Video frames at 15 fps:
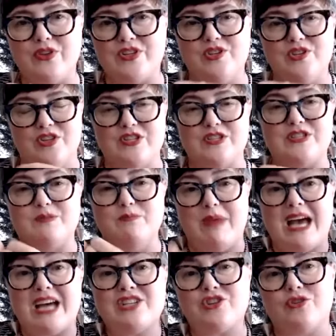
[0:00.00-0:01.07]
that this
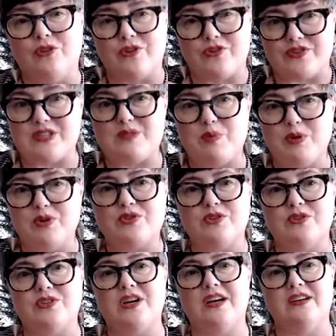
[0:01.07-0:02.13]
magical or the spiritual
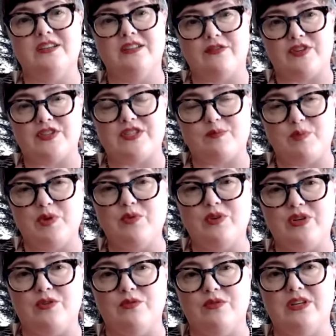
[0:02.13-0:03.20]
child of a
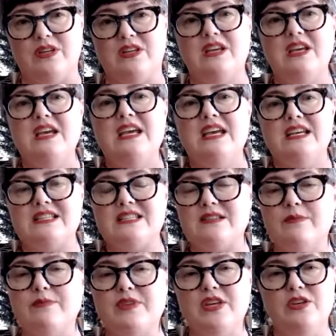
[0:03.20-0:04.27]
spirit union is
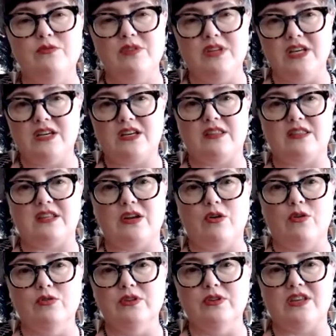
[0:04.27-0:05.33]
something unique that
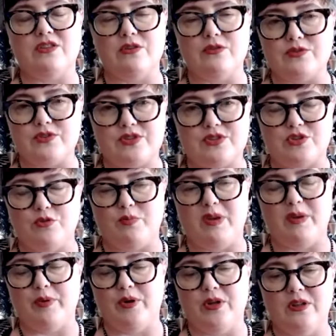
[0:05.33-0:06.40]
only those two
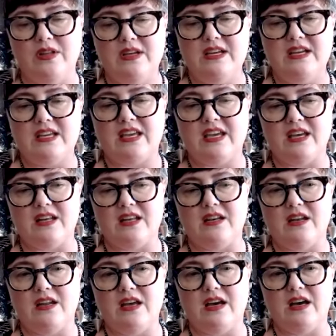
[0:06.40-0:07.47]
people
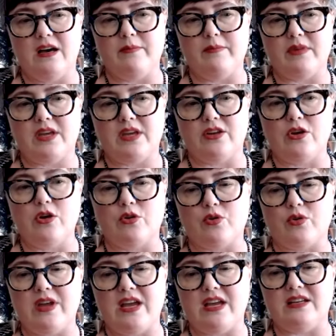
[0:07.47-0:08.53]
can um, can
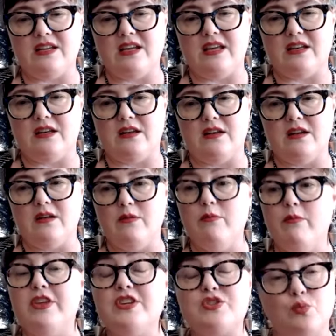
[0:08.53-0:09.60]
co-create. And
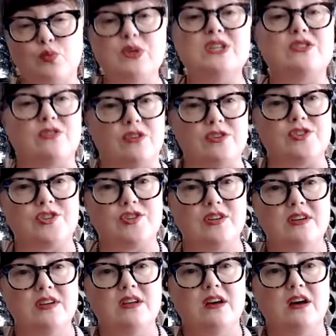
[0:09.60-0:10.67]
this research,
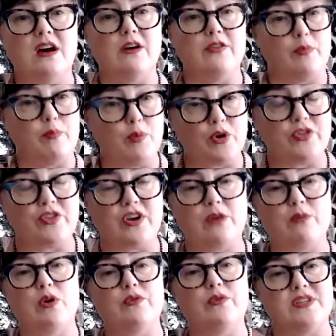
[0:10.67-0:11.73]
uh, the book that I
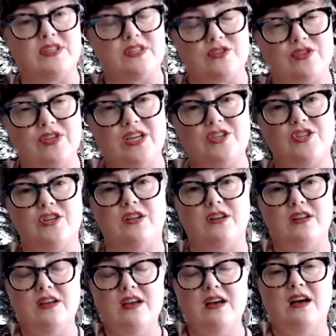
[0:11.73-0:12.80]
wrote, the dissertation,
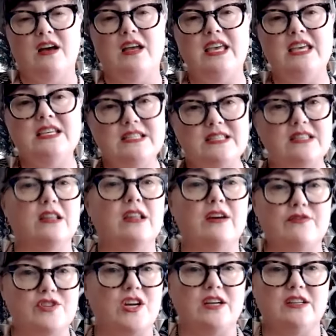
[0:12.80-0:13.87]
is the
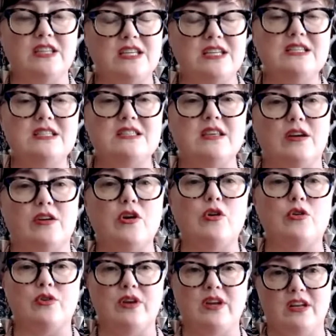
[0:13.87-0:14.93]
love child, is the
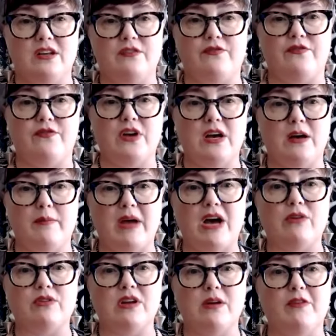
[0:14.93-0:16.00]
co-creative um,
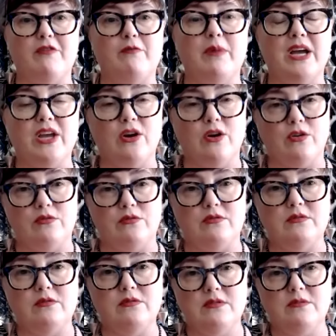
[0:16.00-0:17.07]
outcome of my own
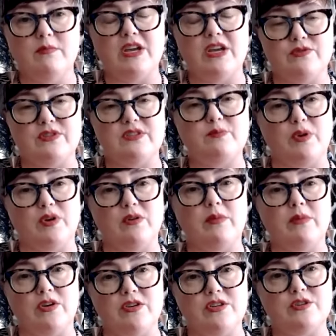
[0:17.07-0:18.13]
my own spirit
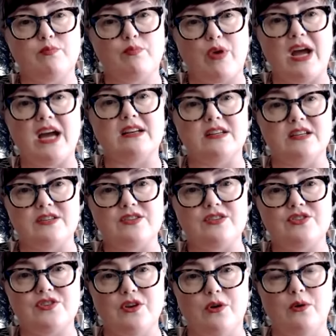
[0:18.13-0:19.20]
marriage practice.
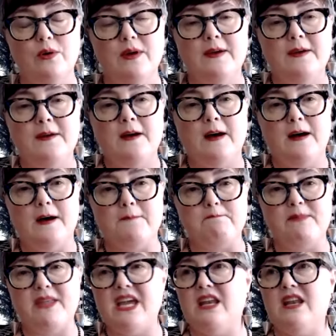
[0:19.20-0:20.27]
So,
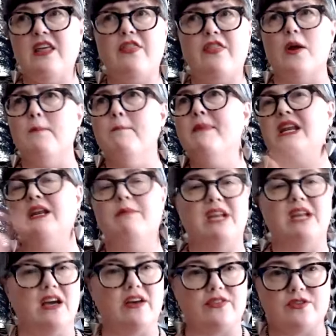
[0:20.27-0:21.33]
um, and there are many,
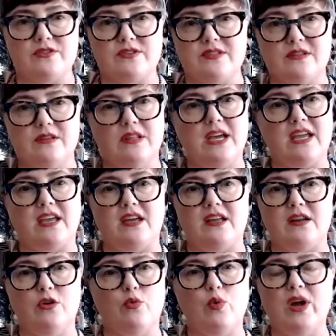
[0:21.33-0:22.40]
many others like it.
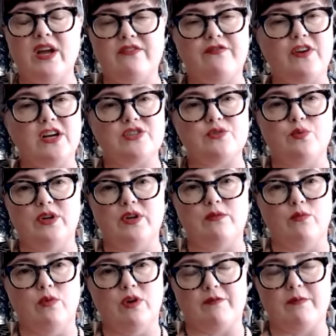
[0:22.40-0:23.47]
Oh, Ryan Foxwood,
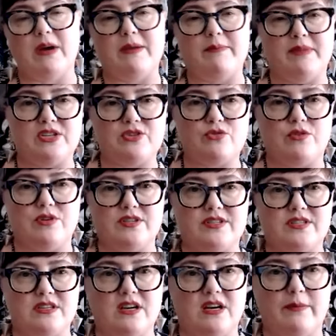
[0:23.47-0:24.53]
one of my
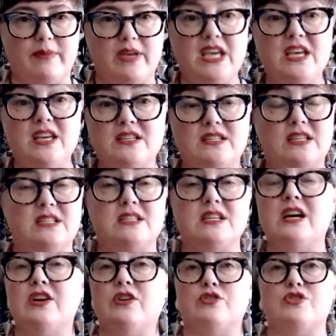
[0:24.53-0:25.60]
mentors, um, his
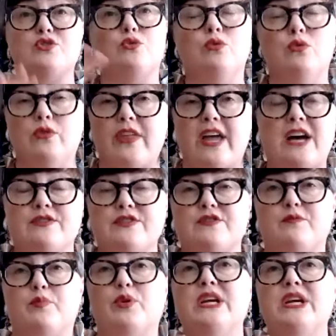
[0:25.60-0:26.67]
entire school, the House
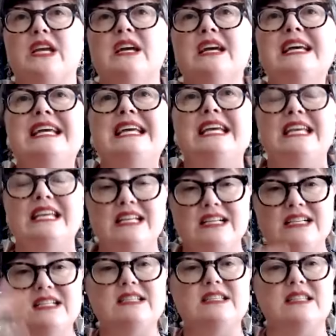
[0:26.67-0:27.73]
of Brigh,
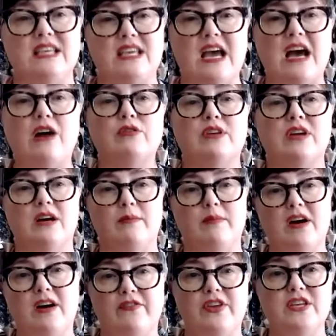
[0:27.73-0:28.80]
is the outcome
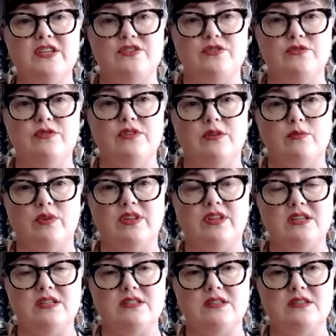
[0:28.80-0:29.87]
of his union with
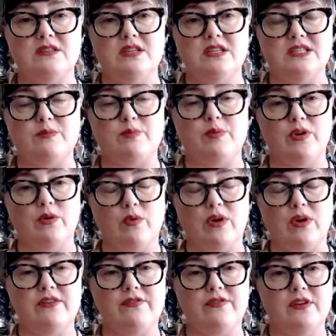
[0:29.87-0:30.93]
his his spirit
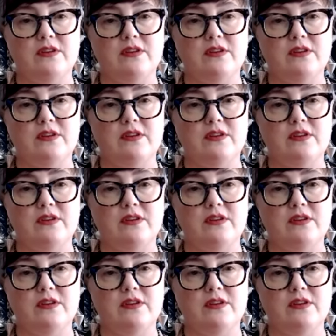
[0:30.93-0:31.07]
wife.